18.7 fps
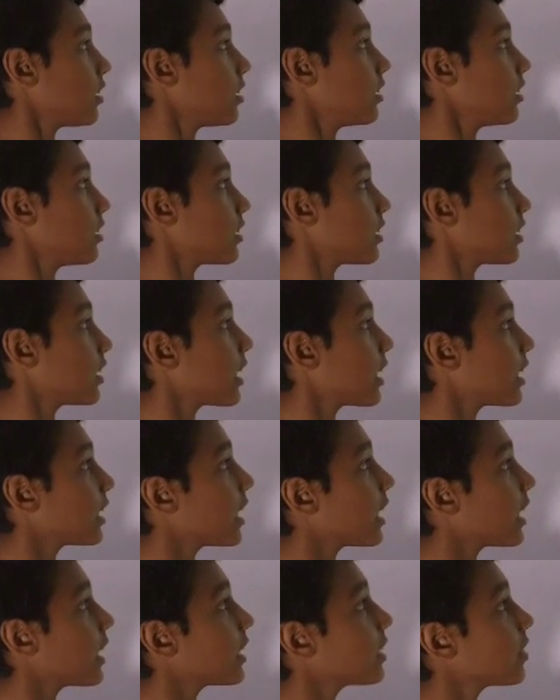And
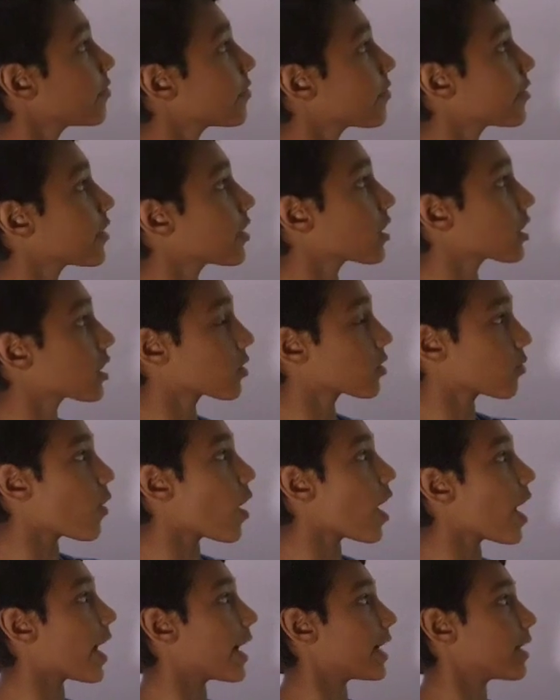then for the
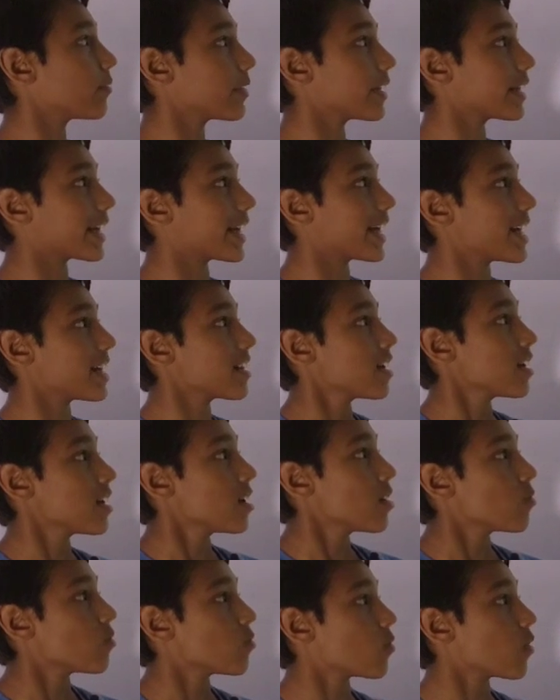y, we get
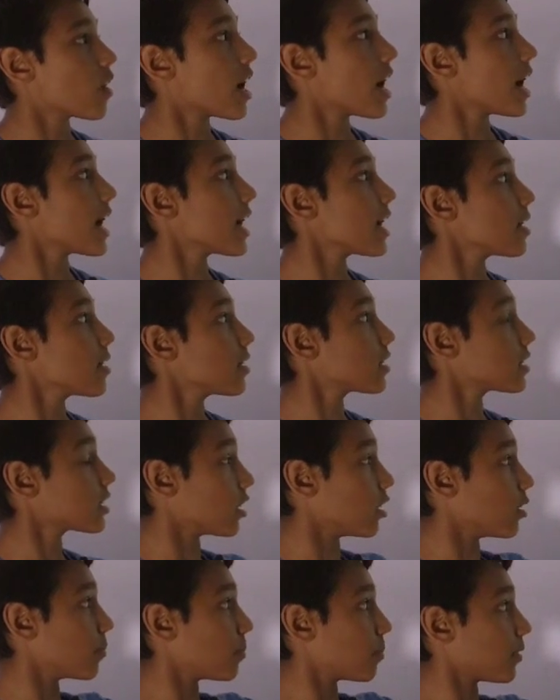y,
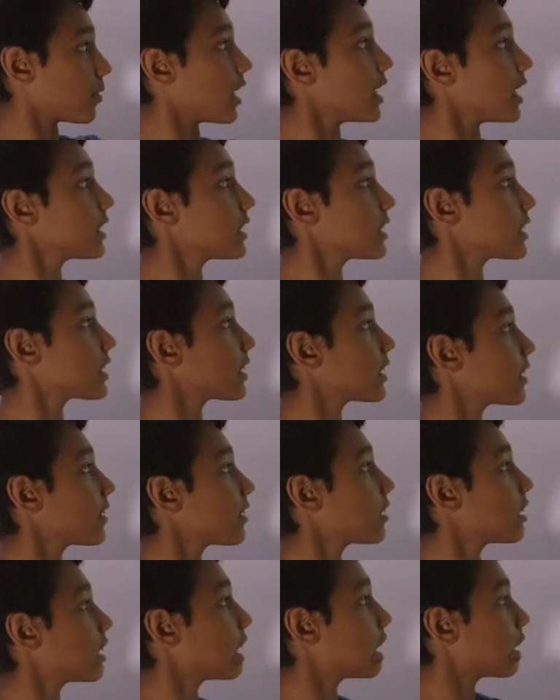so plus
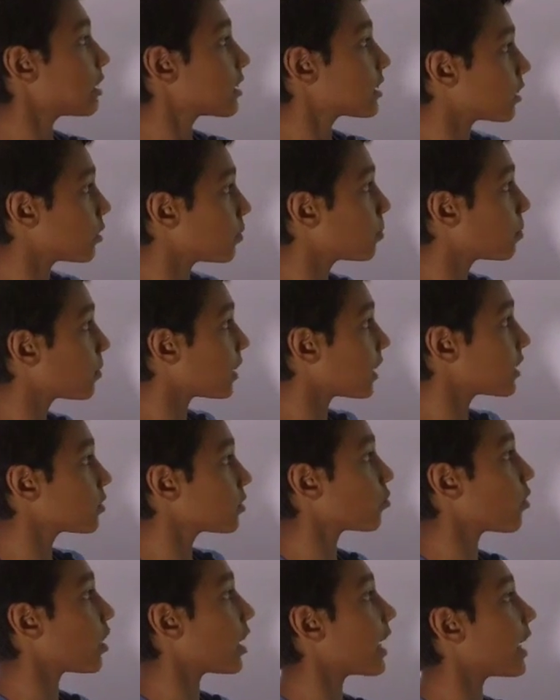
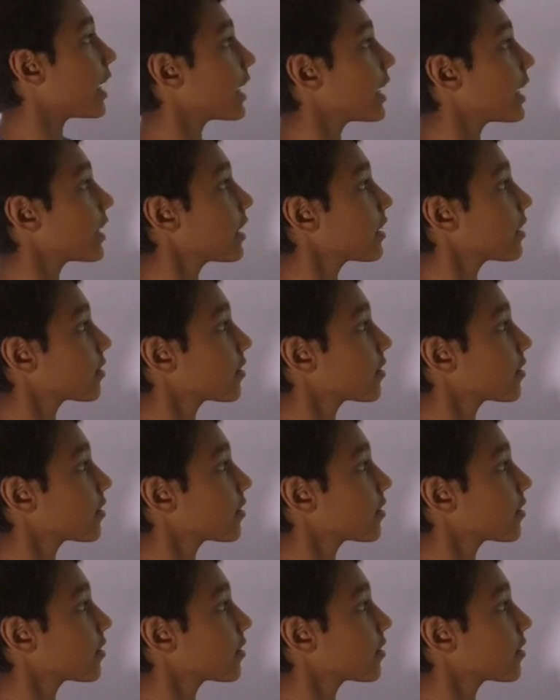y,